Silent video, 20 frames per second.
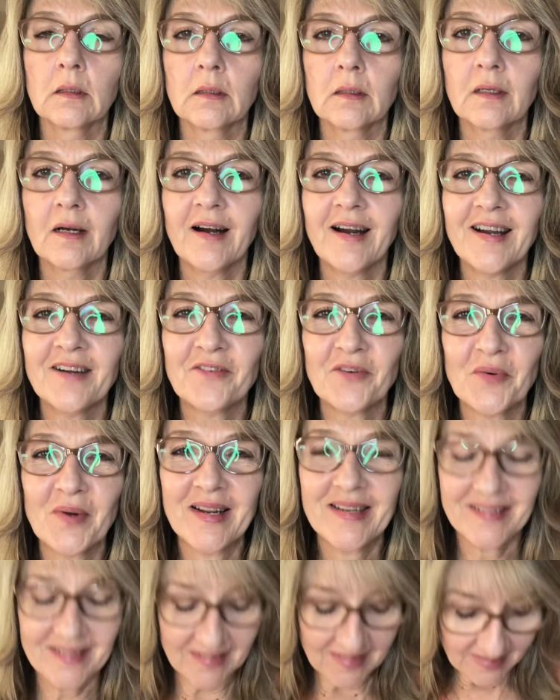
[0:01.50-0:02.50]
Hi
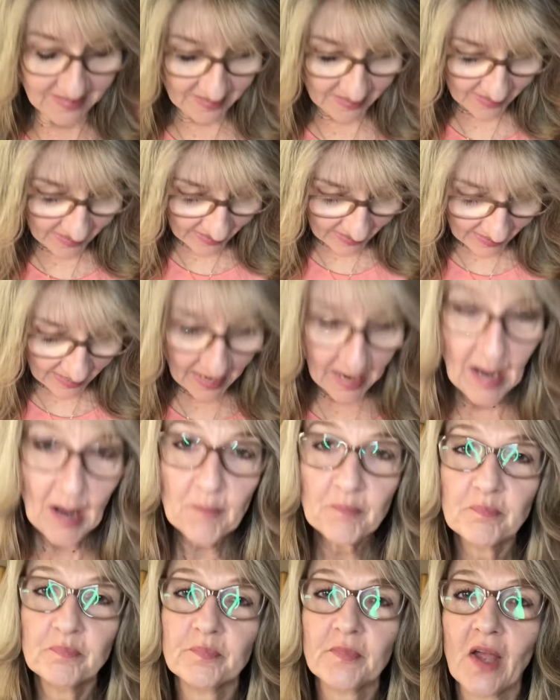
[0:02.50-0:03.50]
everyone.
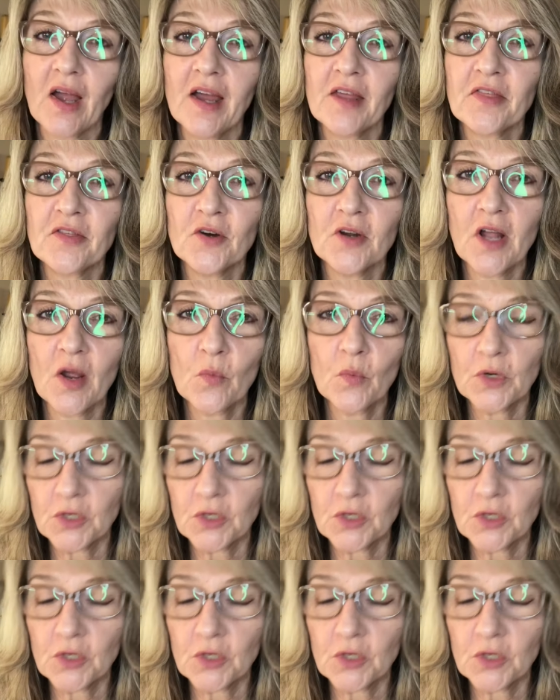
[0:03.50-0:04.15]
I thought I would